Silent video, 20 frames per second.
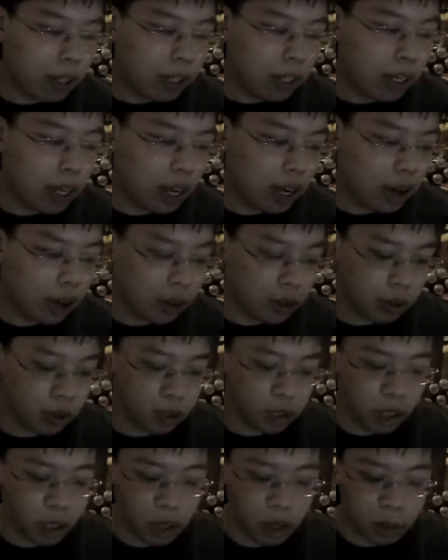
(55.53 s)
Now,
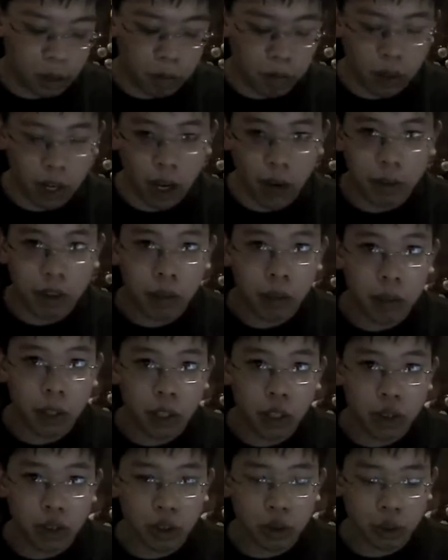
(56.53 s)
um, if you have some
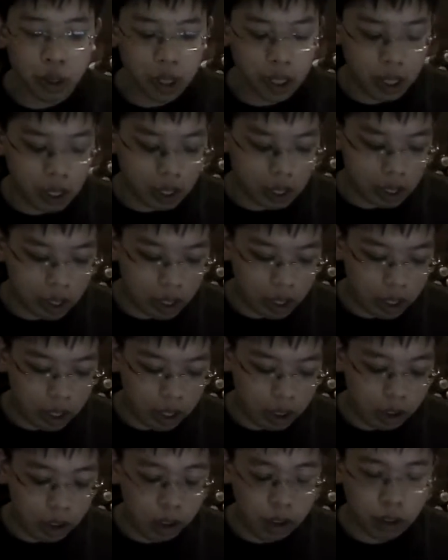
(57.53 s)
issues with it, I
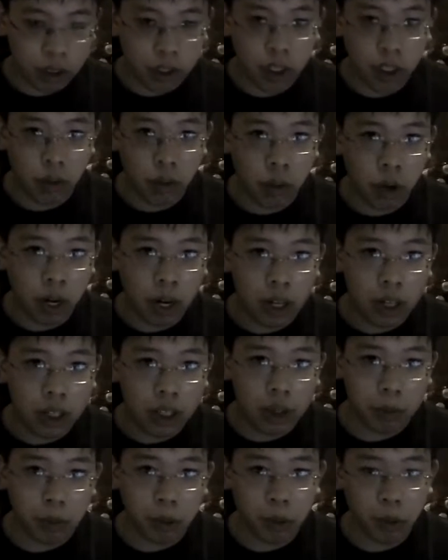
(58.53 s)
can understand why.
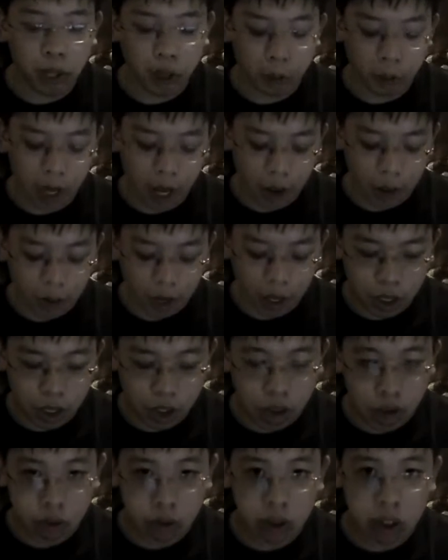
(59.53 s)
Some people have been having
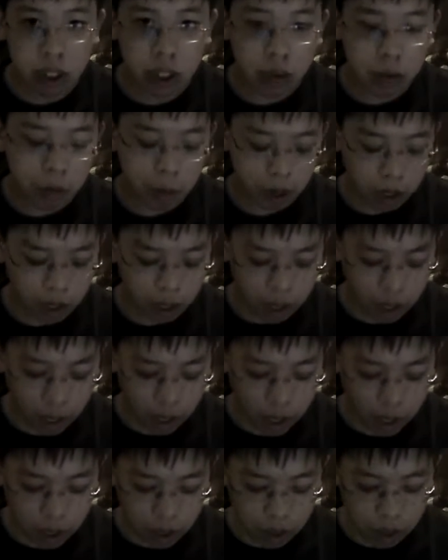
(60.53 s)
issues with it,
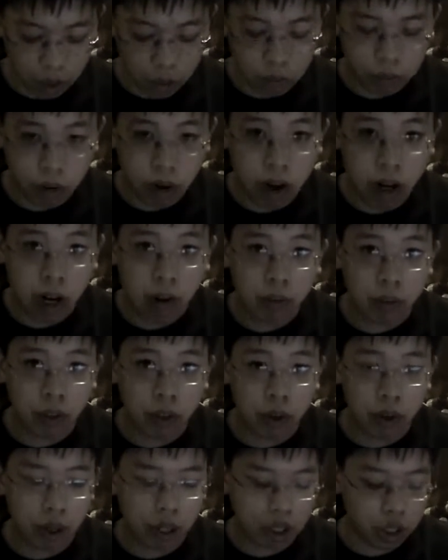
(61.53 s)
but so far I have
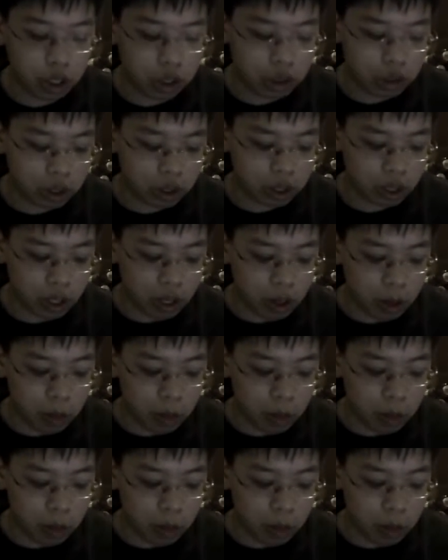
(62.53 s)
no issues.